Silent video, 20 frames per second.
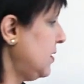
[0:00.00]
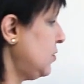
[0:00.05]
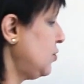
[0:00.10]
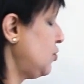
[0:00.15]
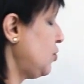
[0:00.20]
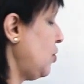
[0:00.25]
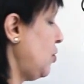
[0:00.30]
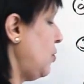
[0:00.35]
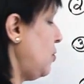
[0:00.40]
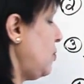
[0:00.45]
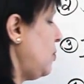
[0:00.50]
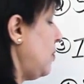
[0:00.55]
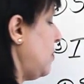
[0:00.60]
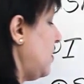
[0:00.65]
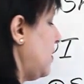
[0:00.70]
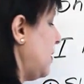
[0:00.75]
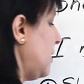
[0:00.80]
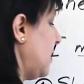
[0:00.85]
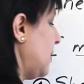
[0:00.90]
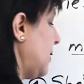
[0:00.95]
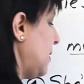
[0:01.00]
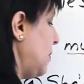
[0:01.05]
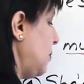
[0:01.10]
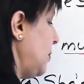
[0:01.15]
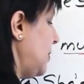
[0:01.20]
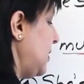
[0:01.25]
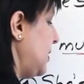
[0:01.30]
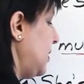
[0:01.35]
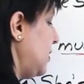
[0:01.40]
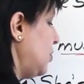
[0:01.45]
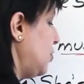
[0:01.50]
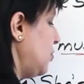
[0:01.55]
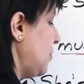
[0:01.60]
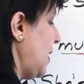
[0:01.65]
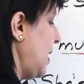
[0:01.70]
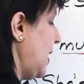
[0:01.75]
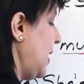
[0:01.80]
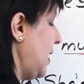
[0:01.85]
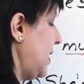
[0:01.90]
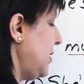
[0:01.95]
so we need
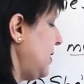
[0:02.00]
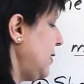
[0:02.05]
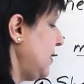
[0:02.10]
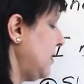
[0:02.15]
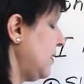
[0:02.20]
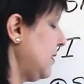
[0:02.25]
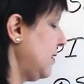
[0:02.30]
to add